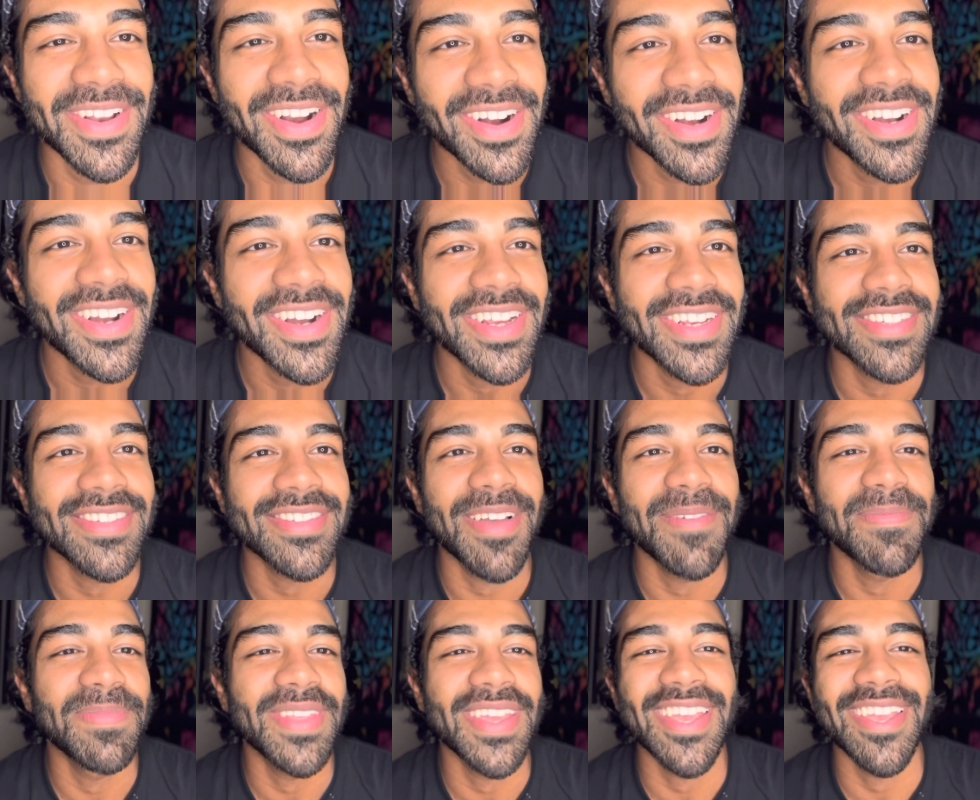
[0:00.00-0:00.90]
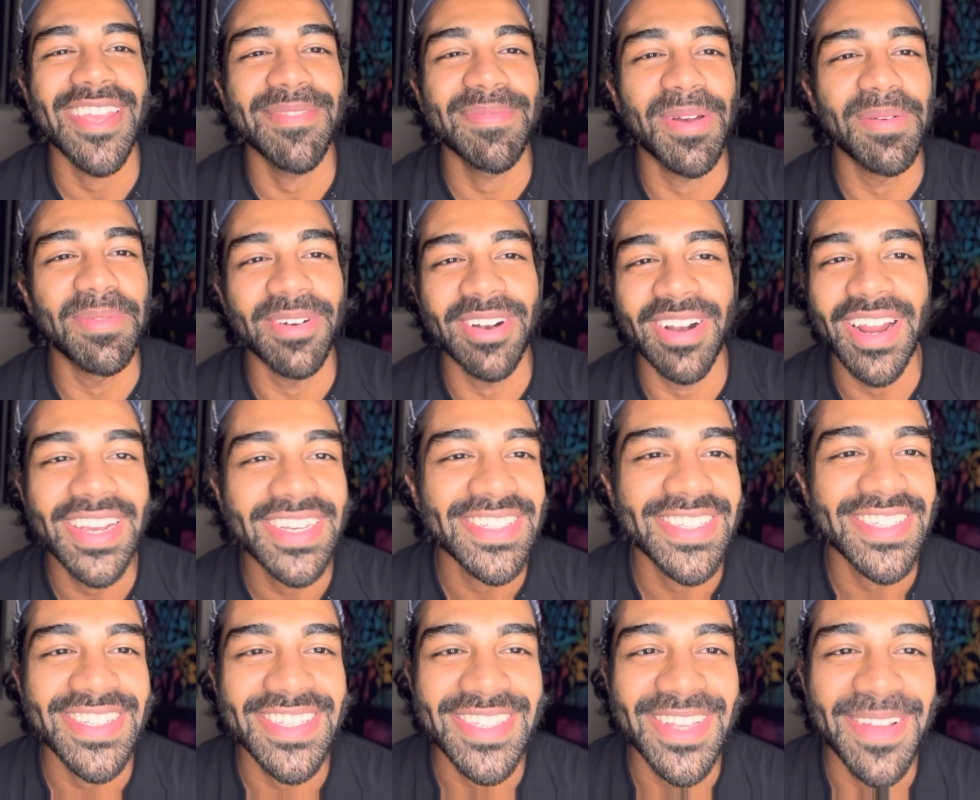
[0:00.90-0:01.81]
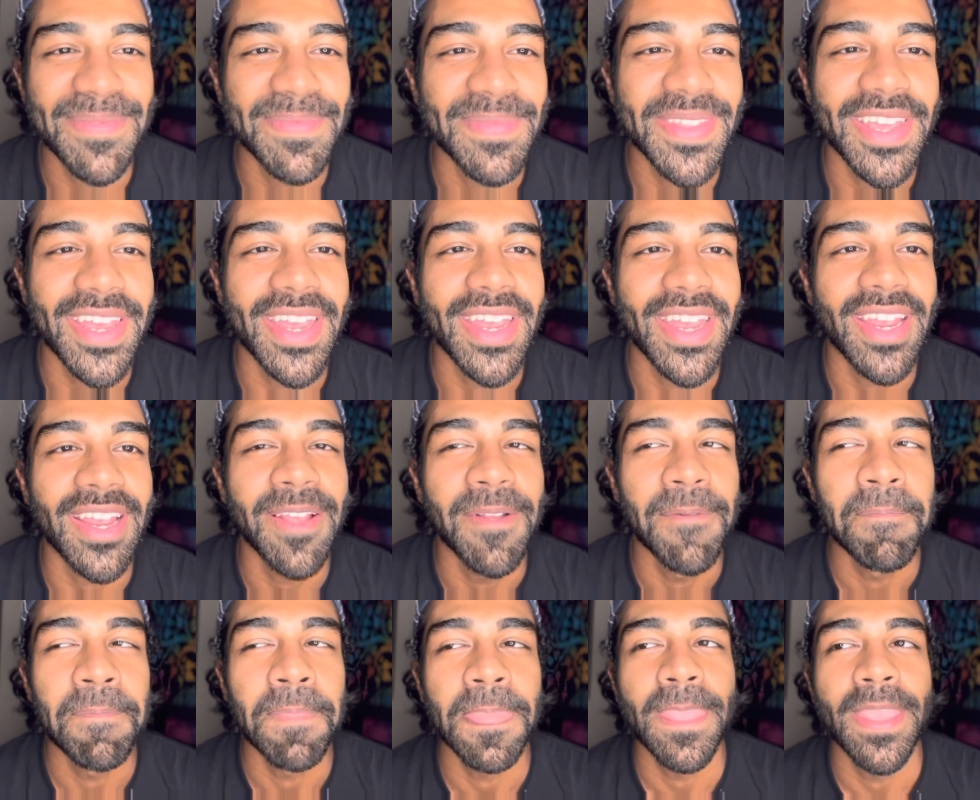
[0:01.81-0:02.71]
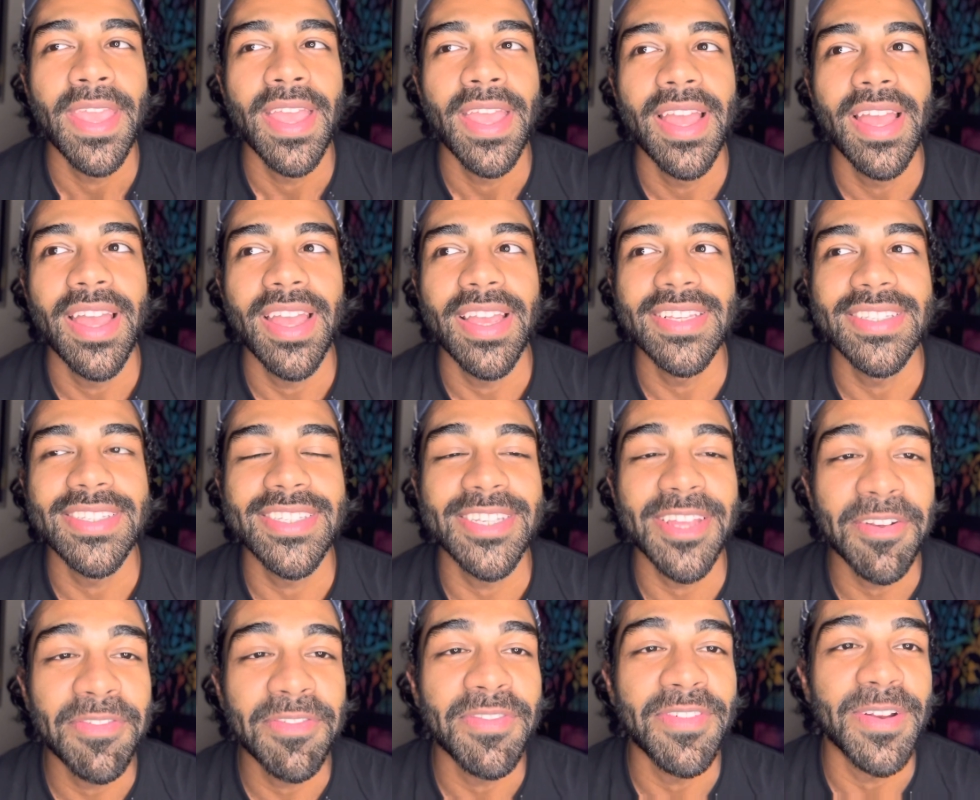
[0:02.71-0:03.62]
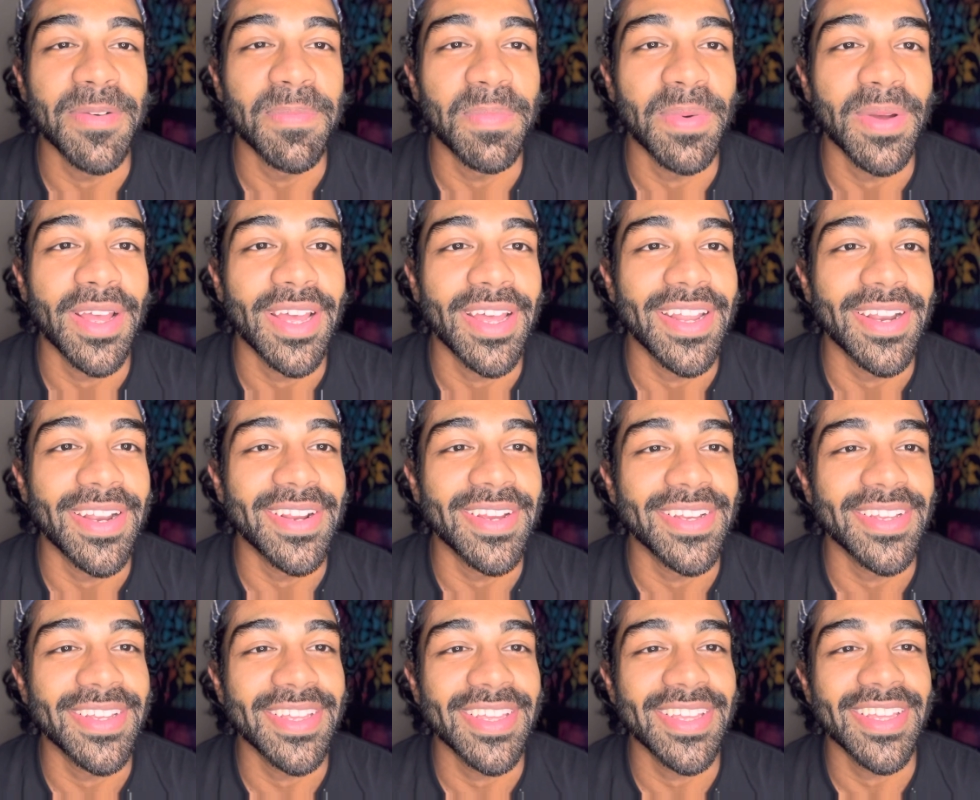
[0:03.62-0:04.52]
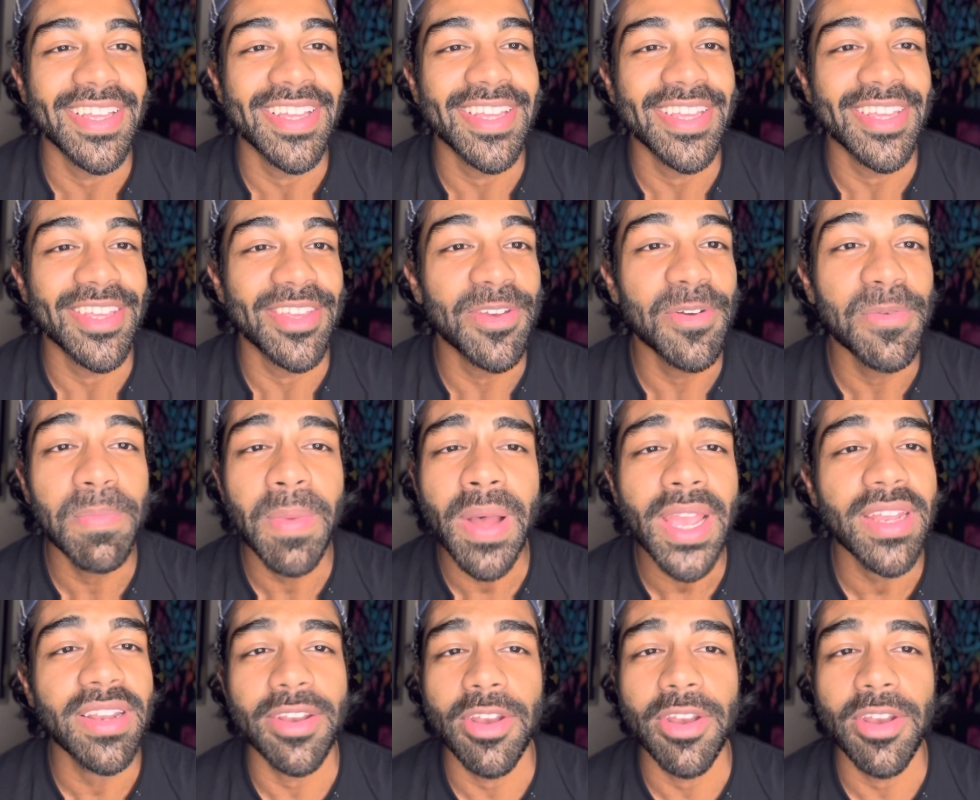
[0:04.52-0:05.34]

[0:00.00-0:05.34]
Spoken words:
Learning something, memorizing something is different, but you might